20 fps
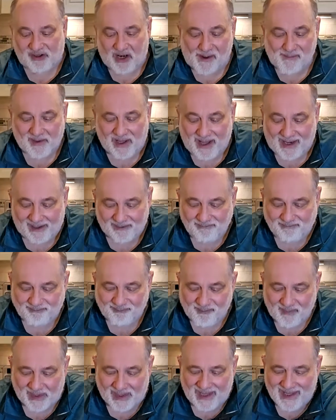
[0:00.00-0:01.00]
And I'm gonna
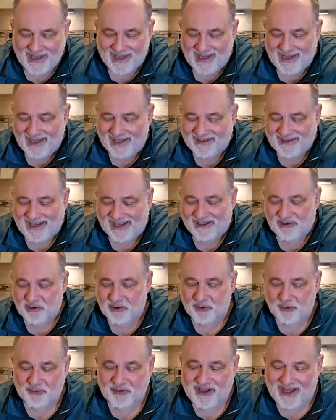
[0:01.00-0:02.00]
take a
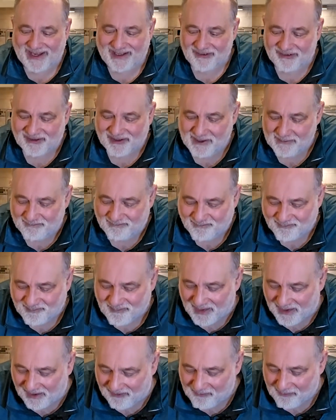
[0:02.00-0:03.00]
little taste
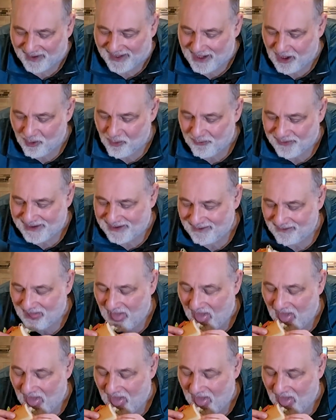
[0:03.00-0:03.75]
of my hoagie.